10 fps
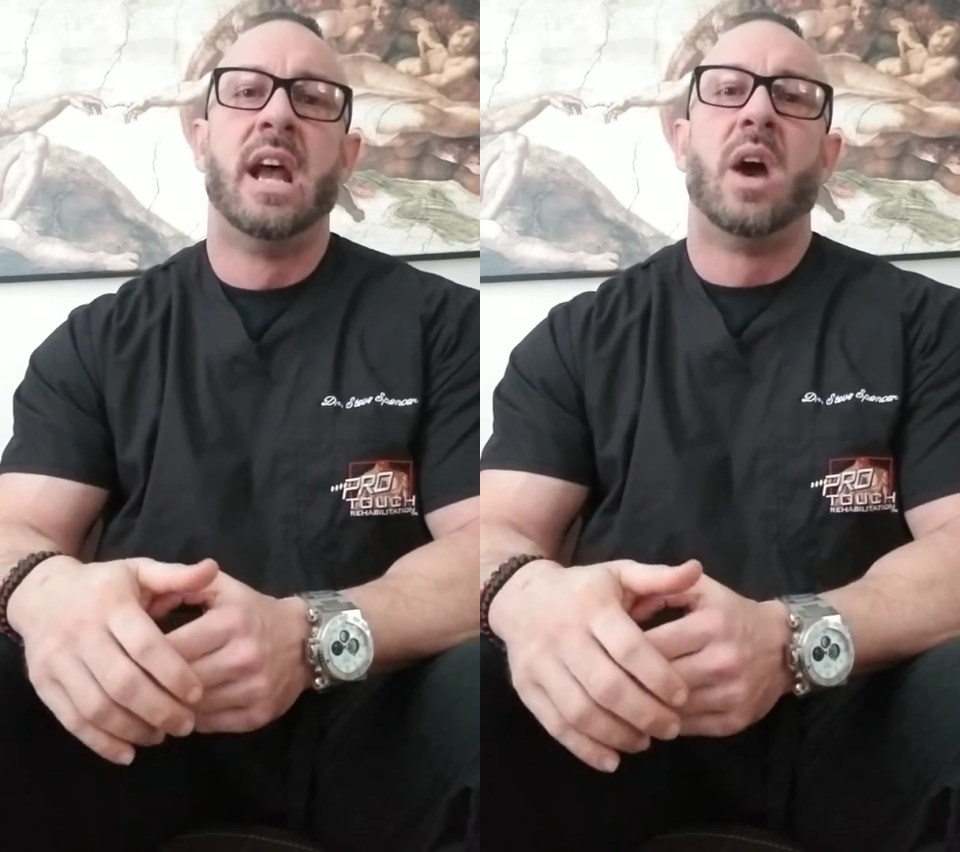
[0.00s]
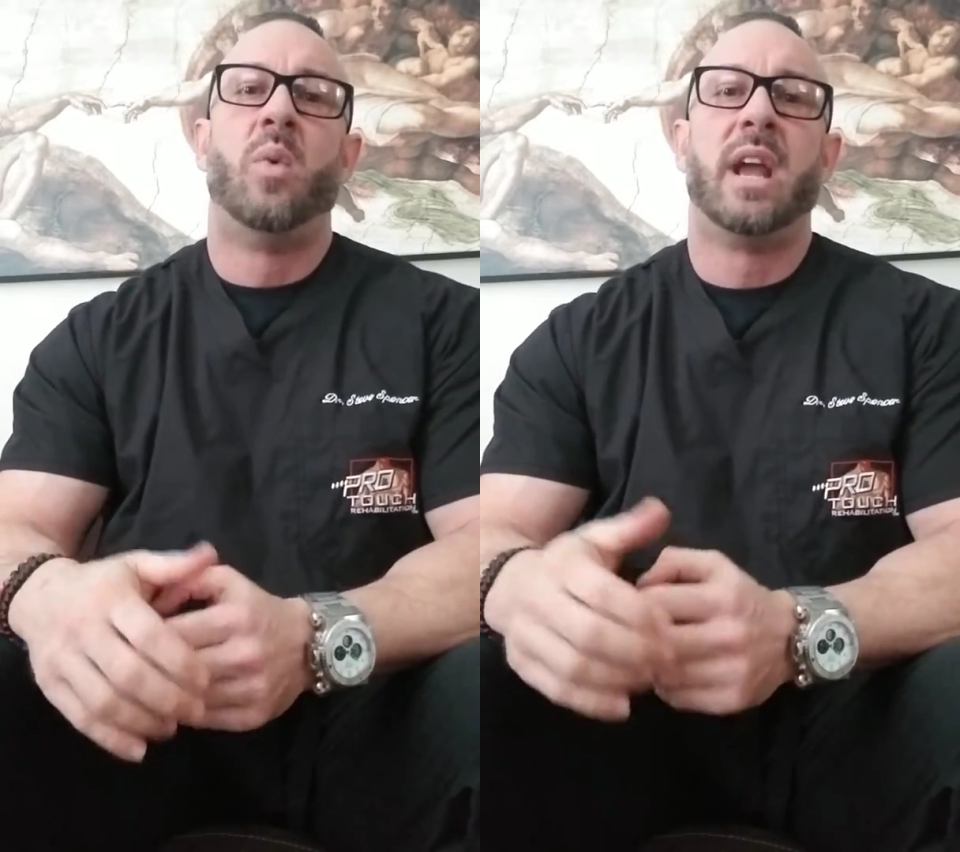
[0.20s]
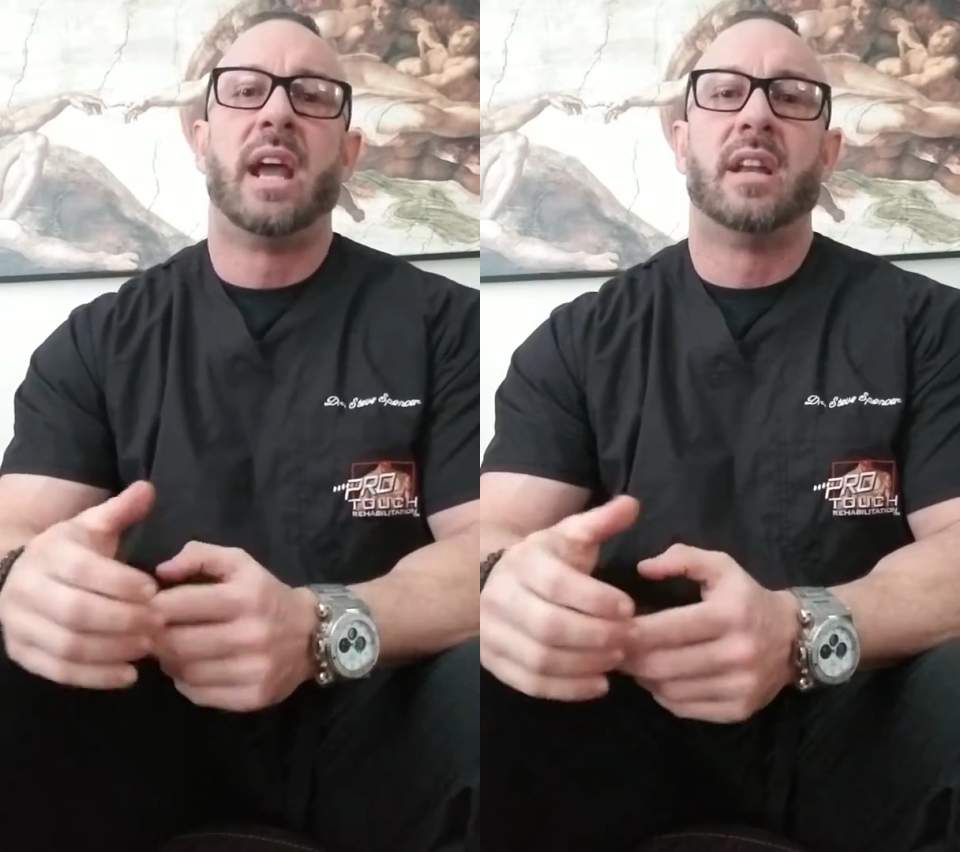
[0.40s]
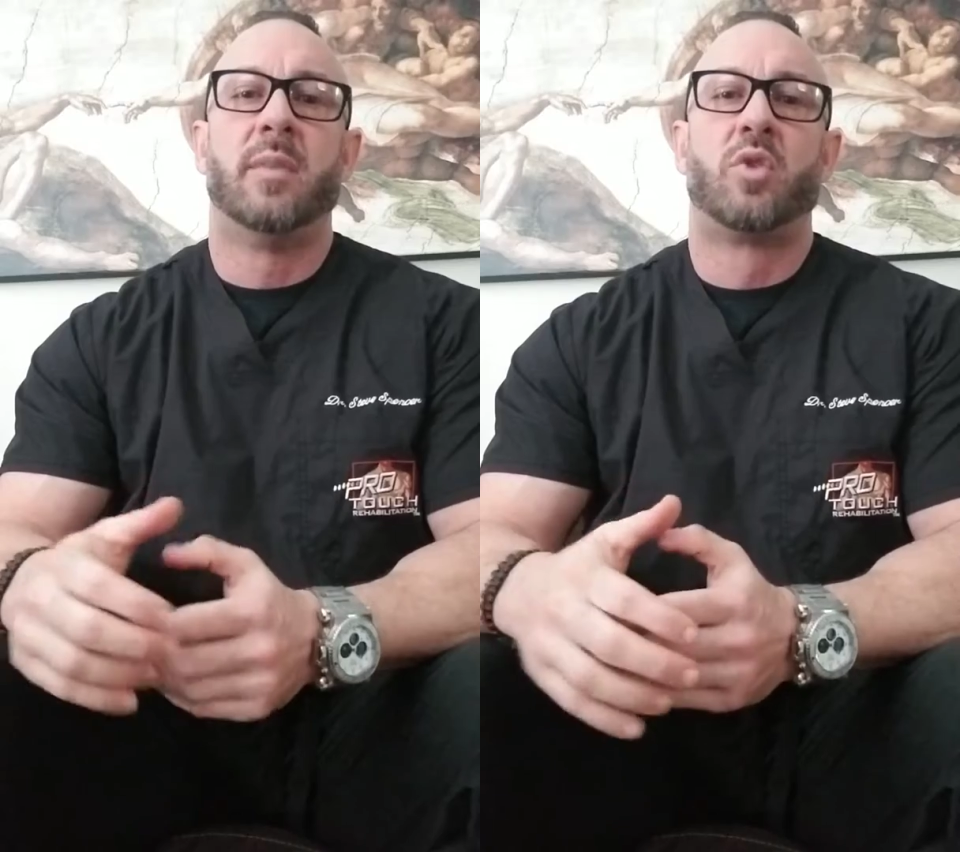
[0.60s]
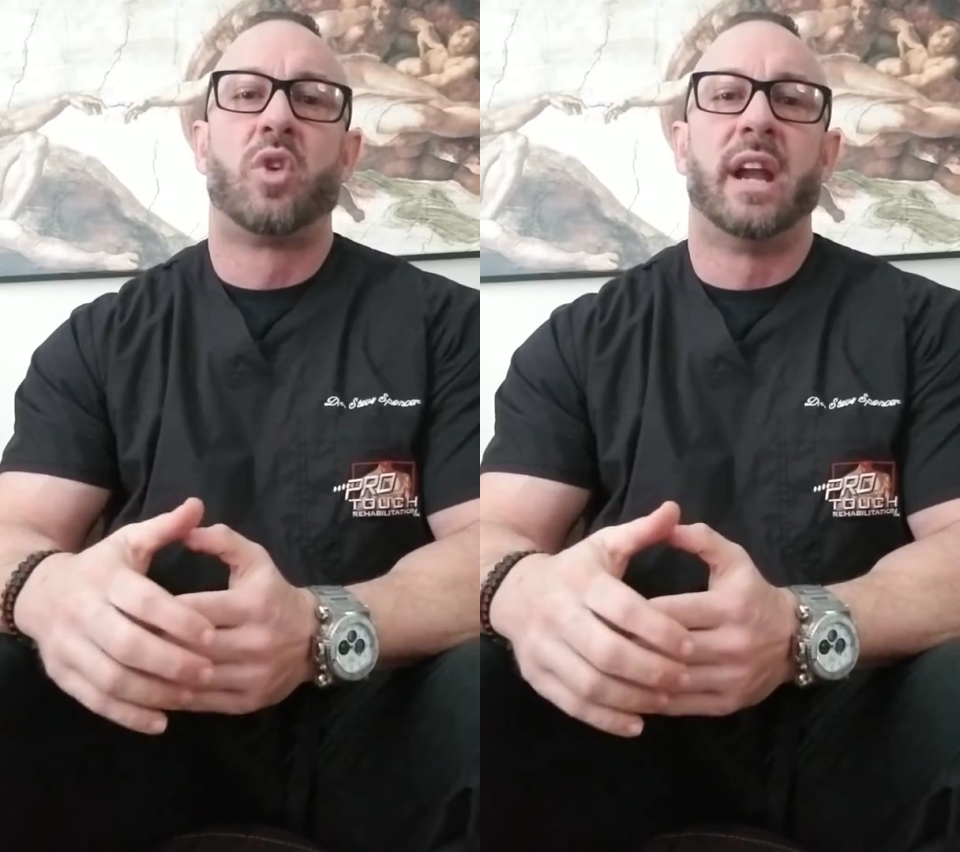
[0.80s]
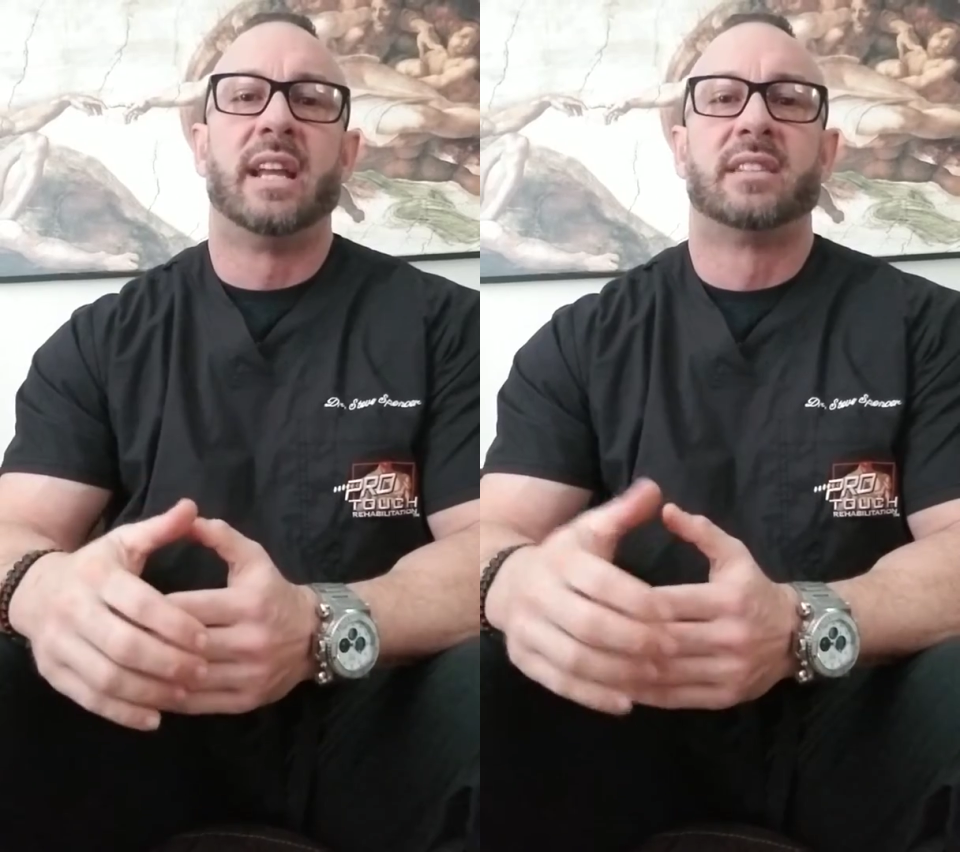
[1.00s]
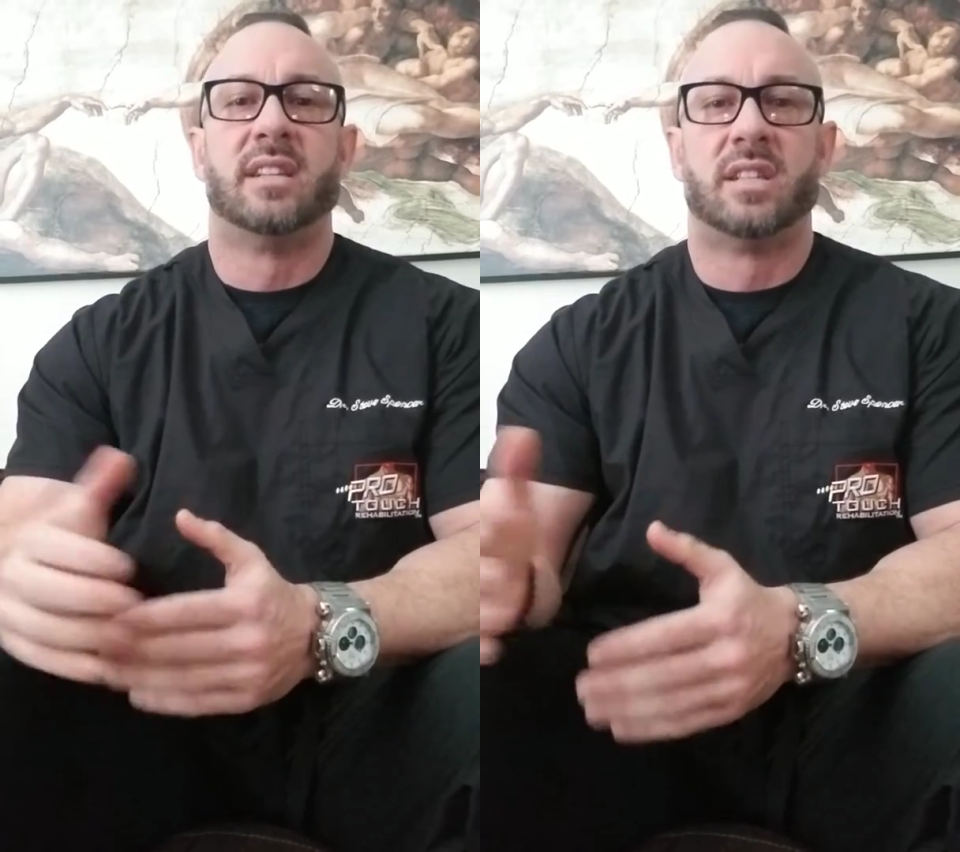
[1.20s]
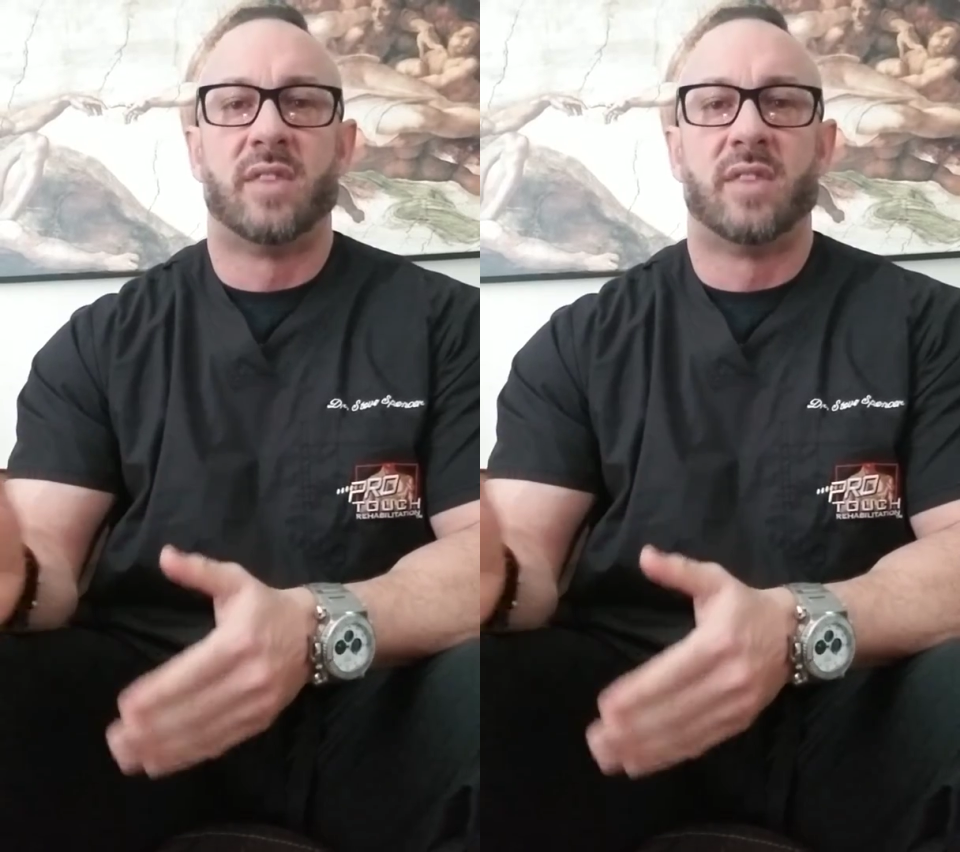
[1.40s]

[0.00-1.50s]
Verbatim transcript: and we end up creating excessive